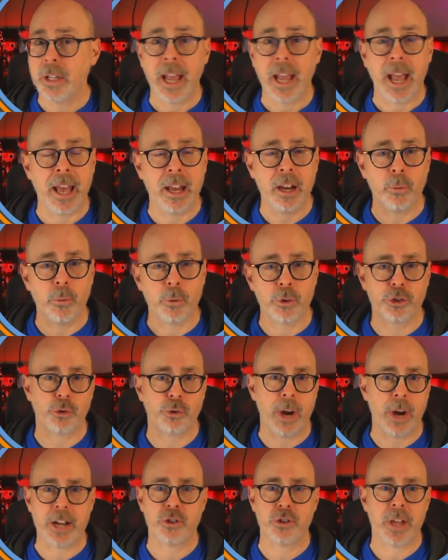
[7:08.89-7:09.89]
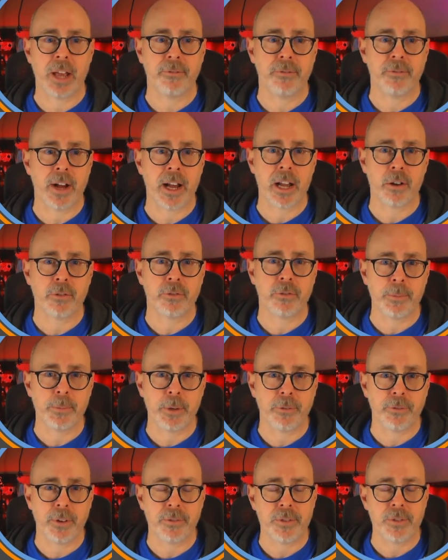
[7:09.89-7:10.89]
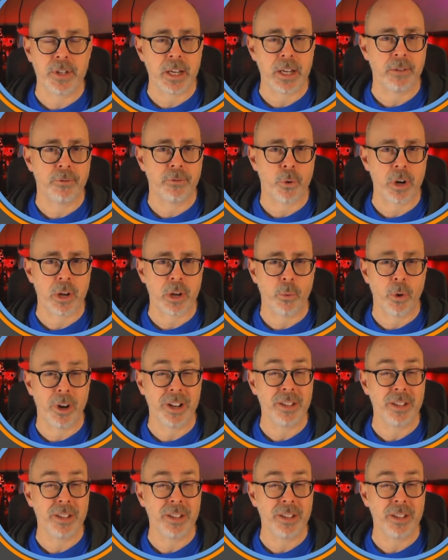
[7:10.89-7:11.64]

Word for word: and it will scratch that file from your 1541.